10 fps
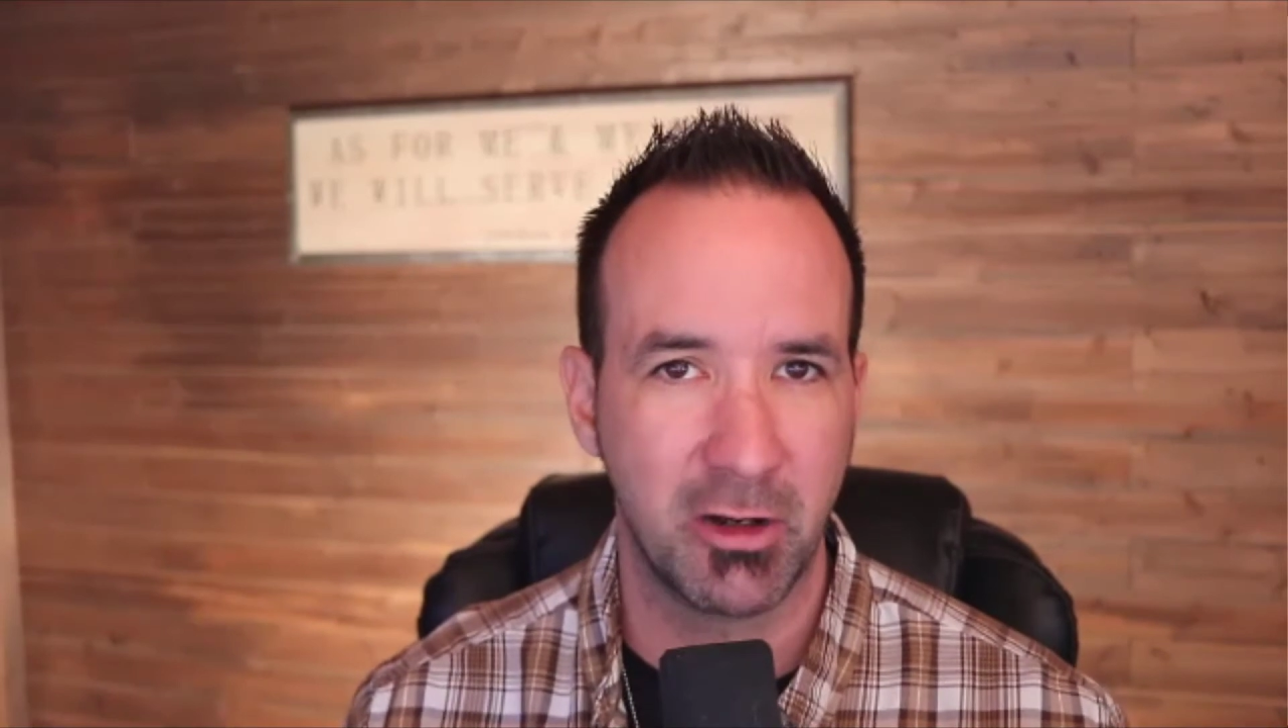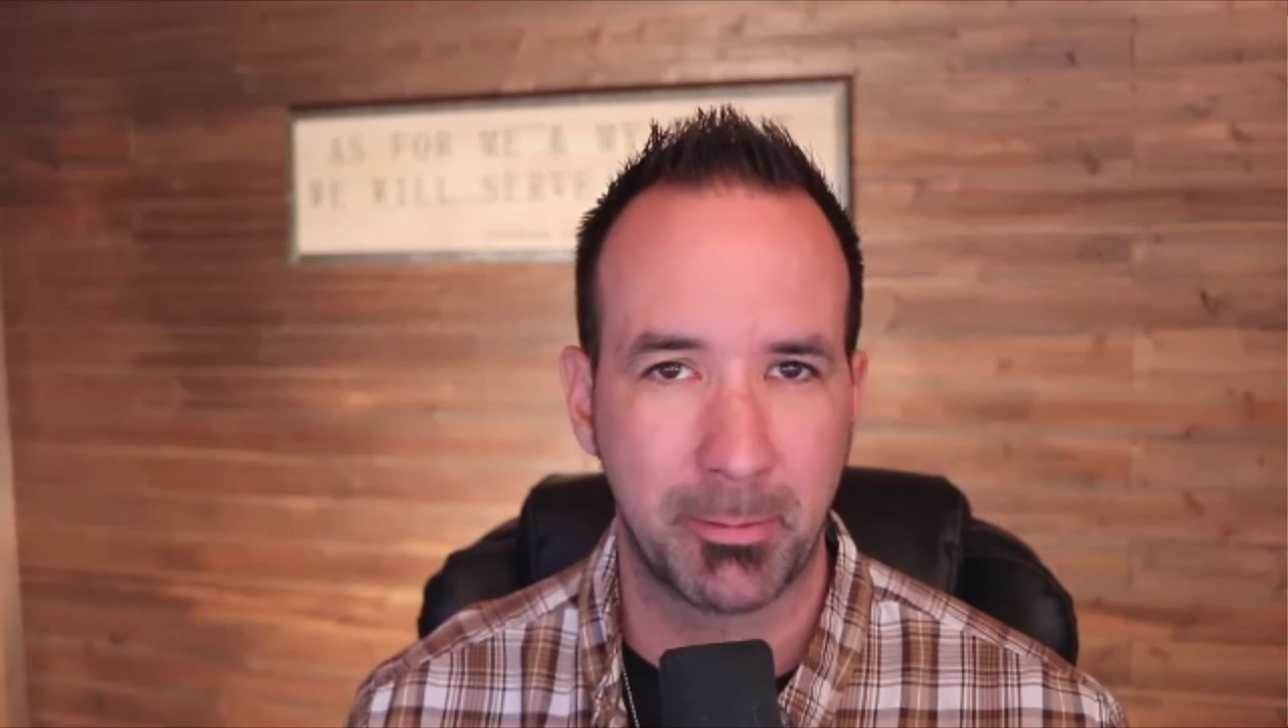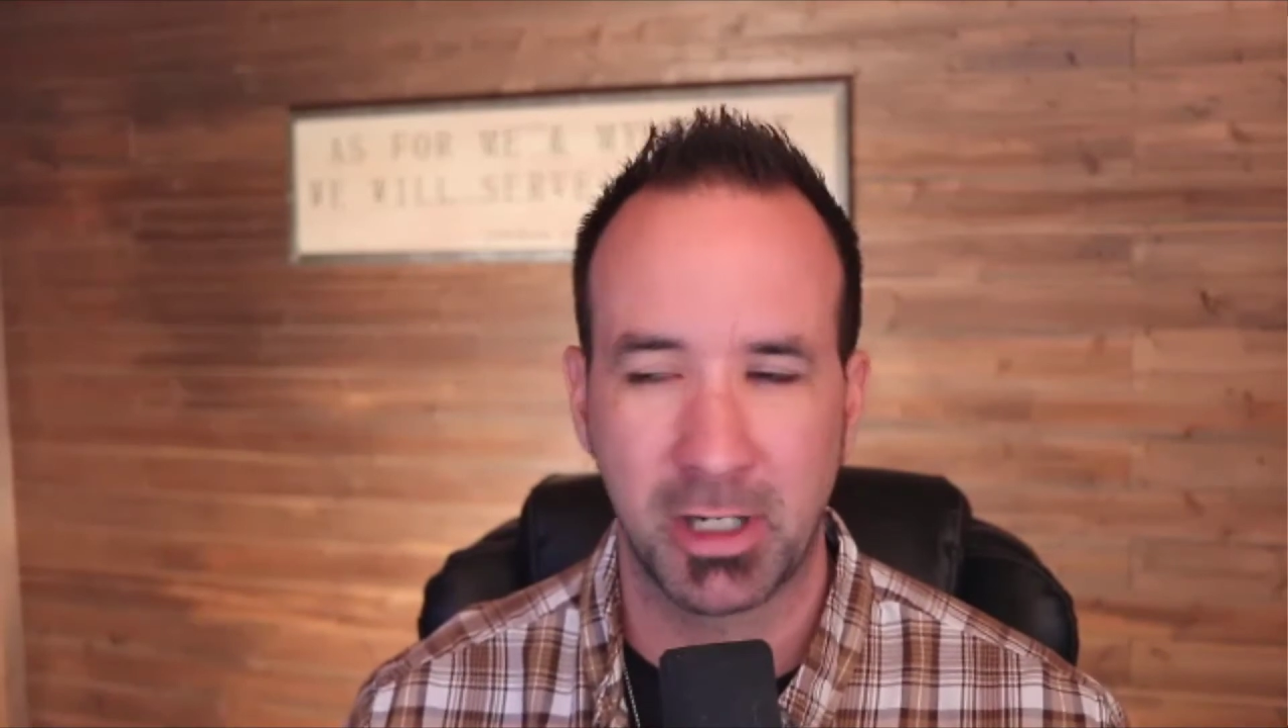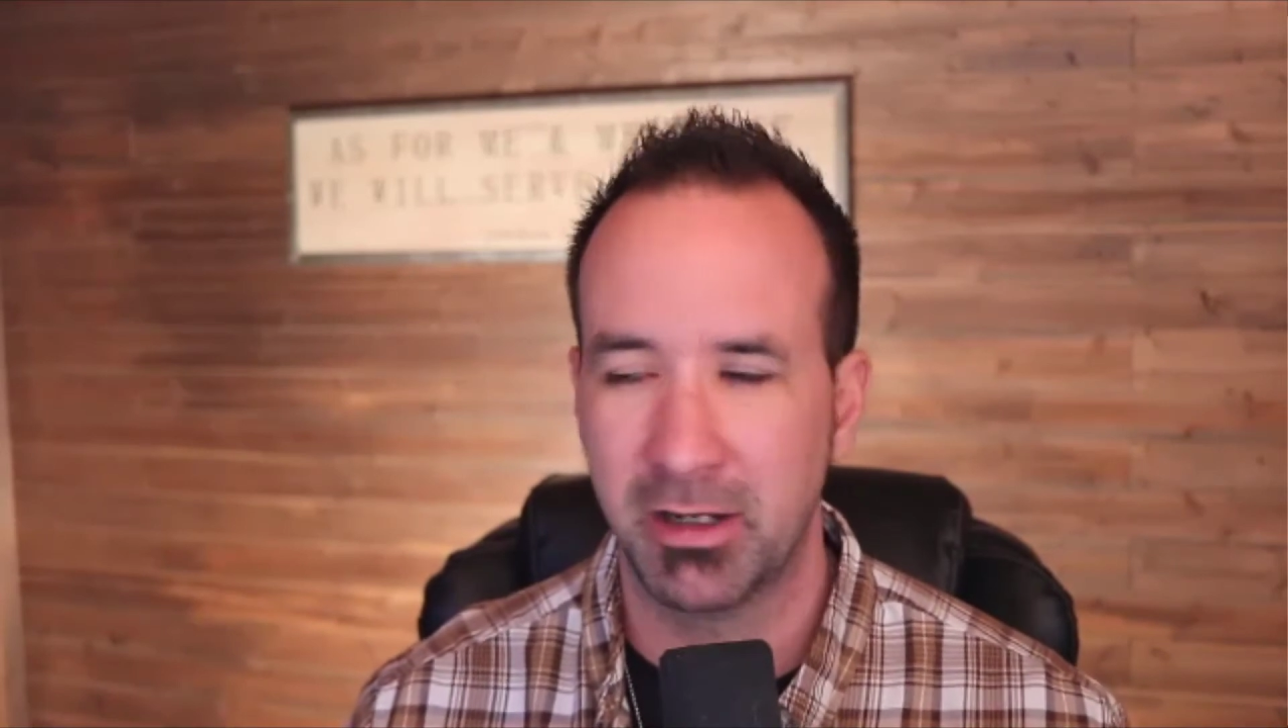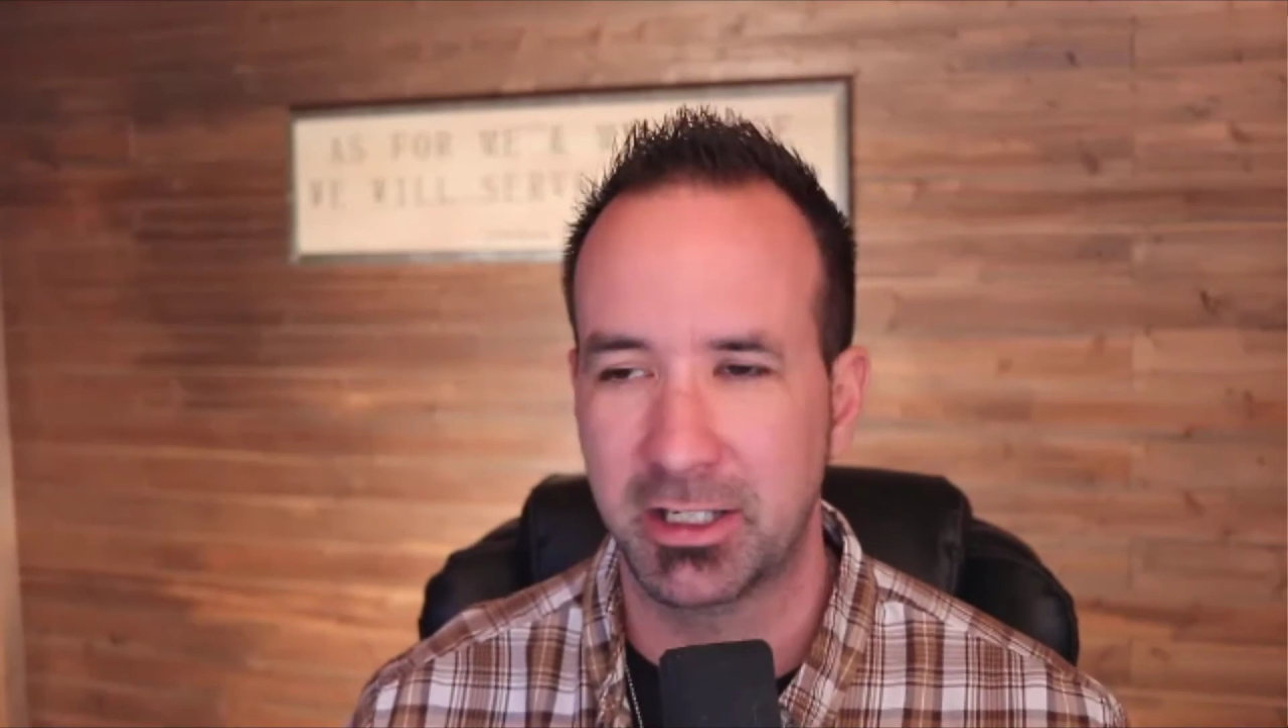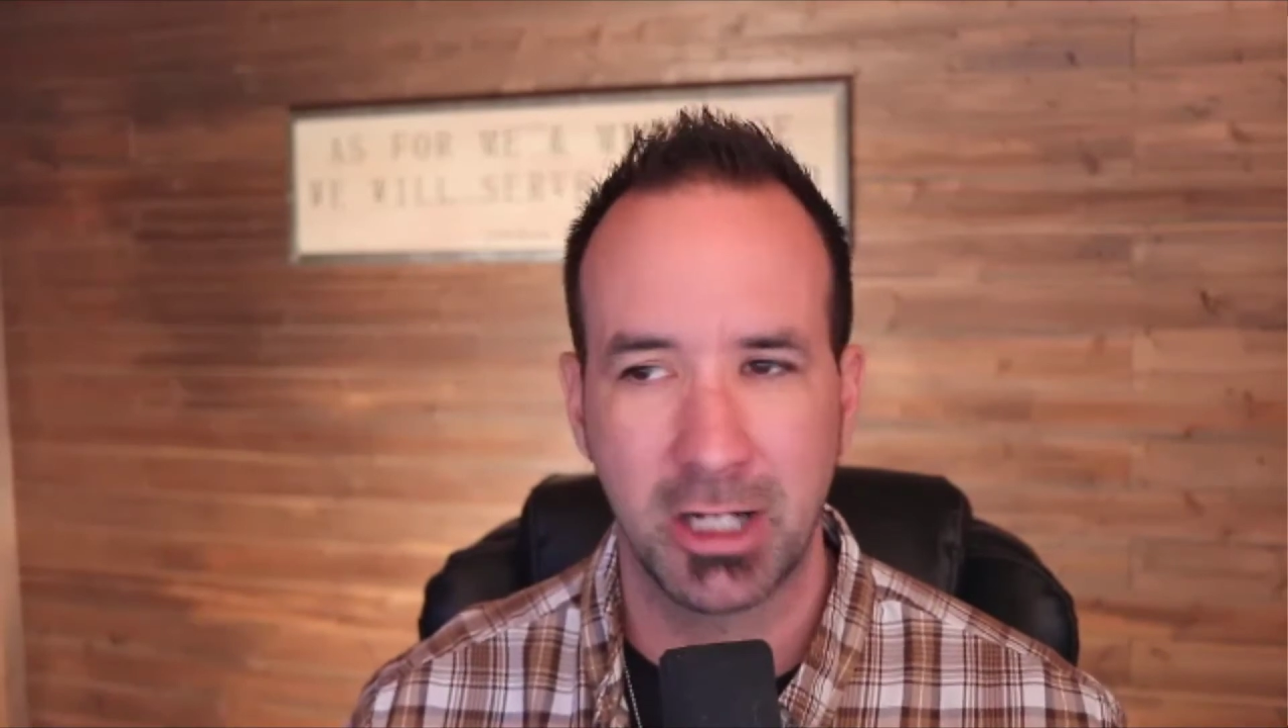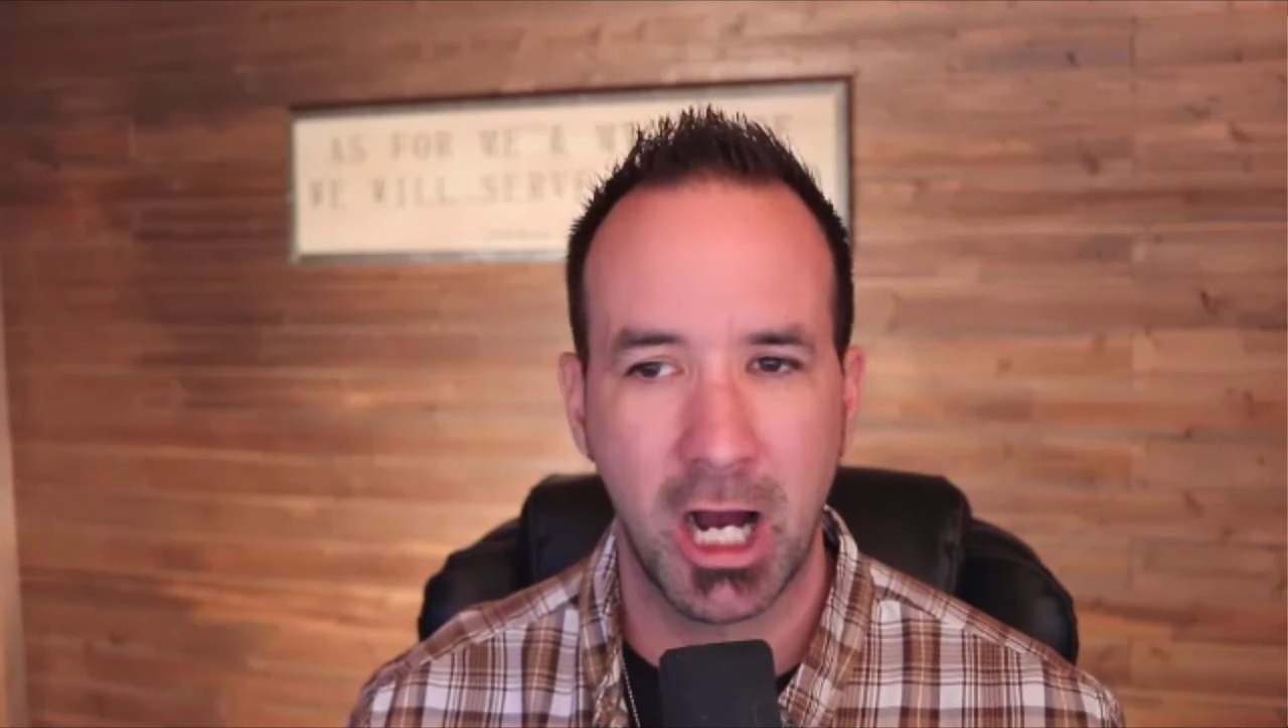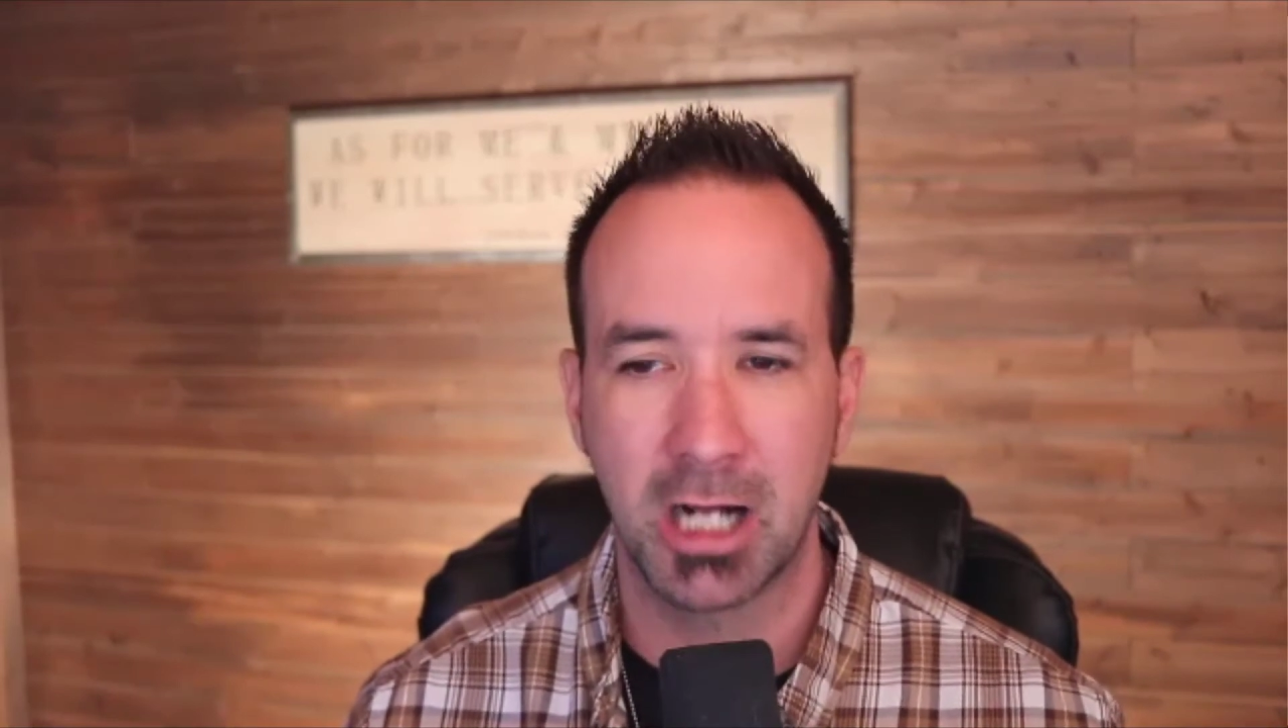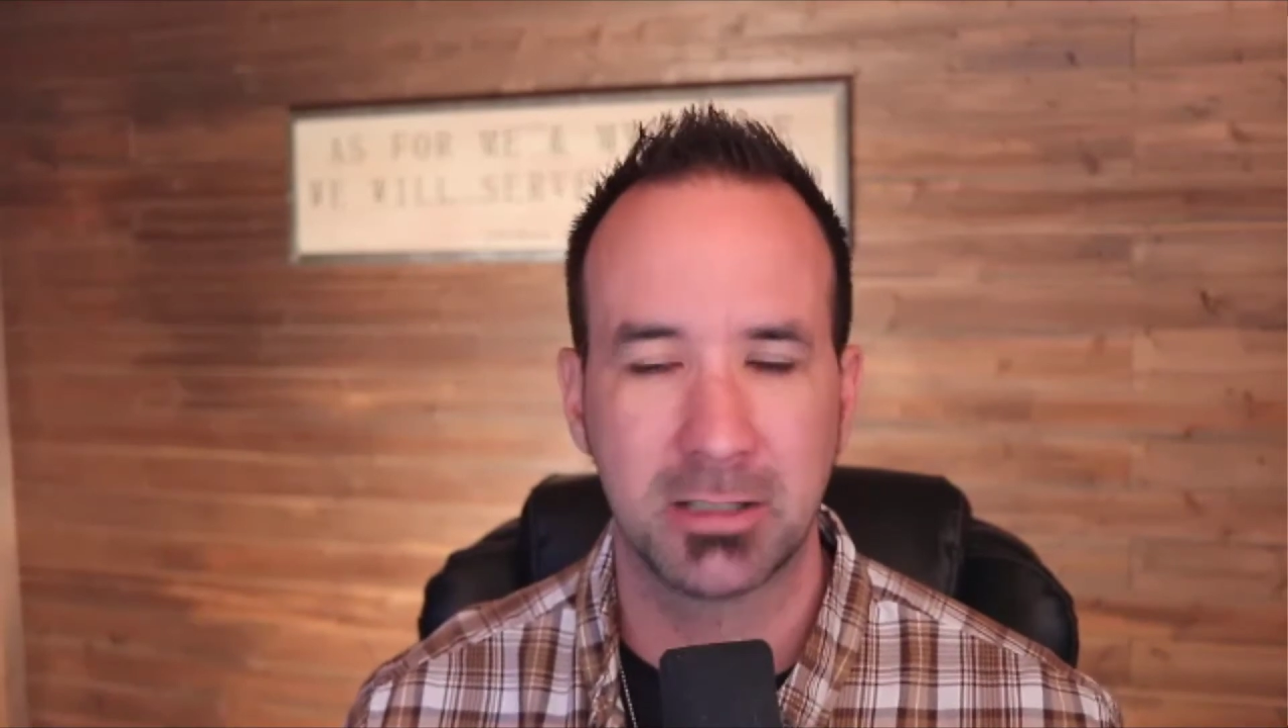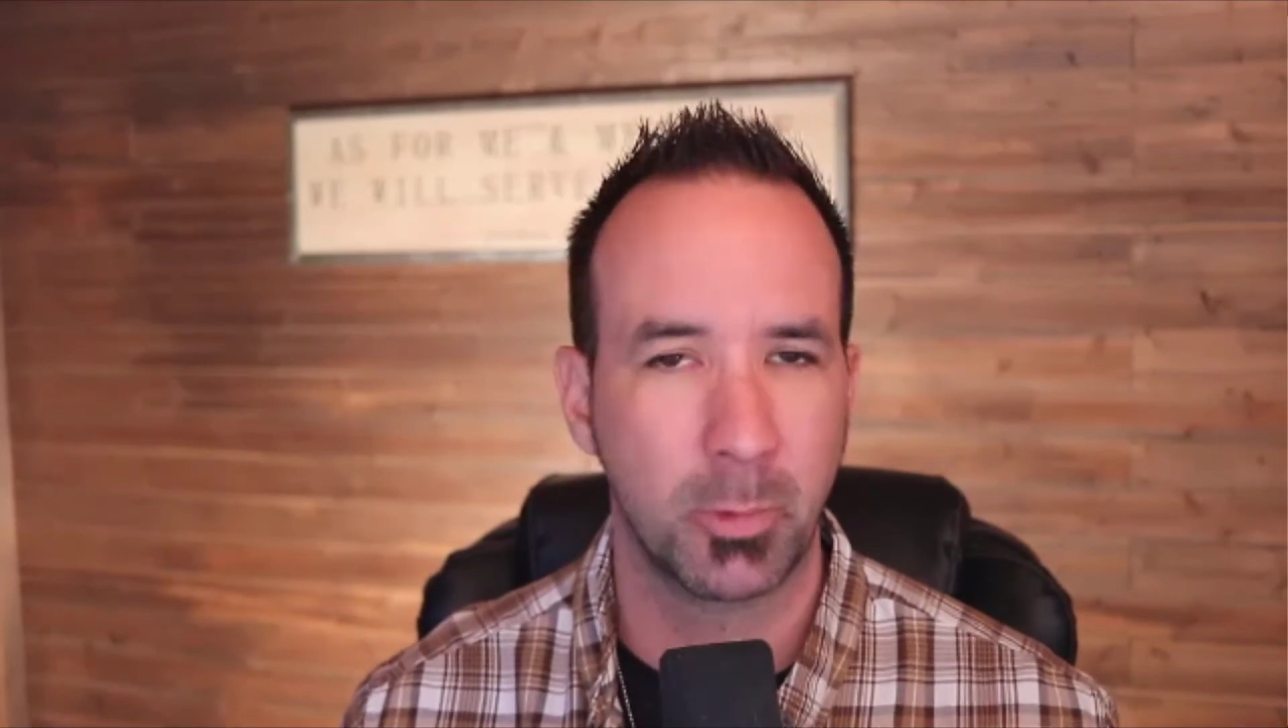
I probably talked